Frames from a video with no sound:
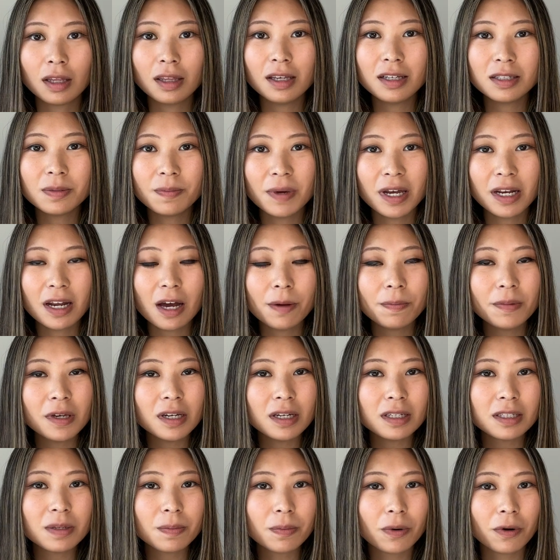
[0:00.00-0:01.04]
These may not be
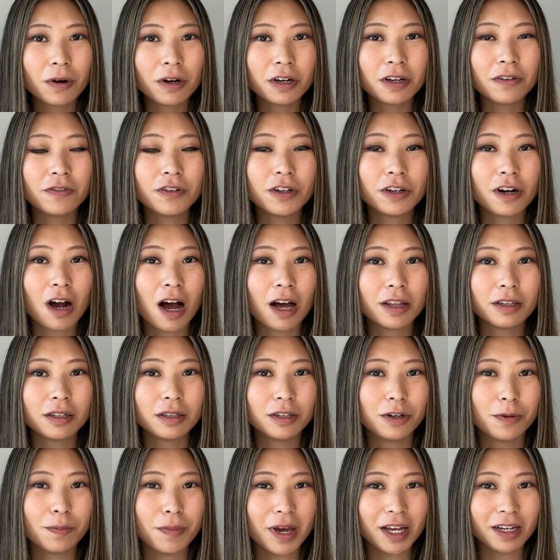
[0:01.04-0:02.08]
as important if you're on the
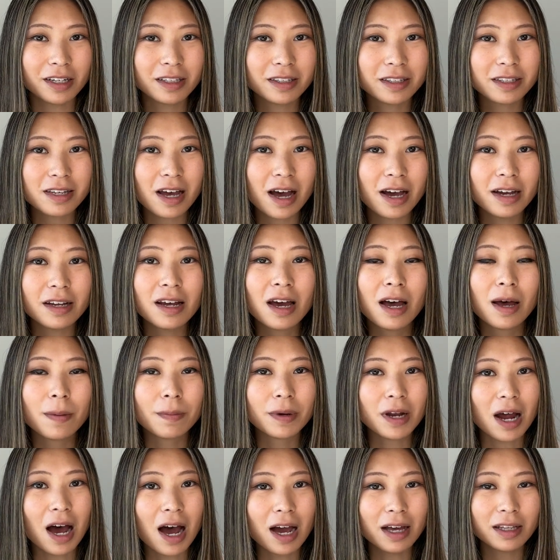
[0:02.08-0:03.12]
low maintenance side,
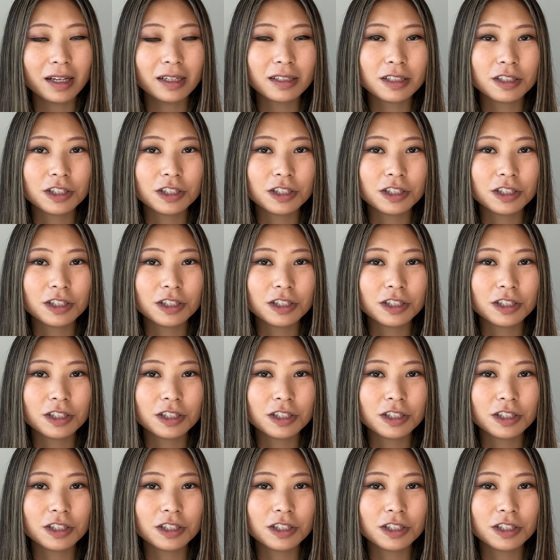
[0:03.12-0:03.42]
but I like to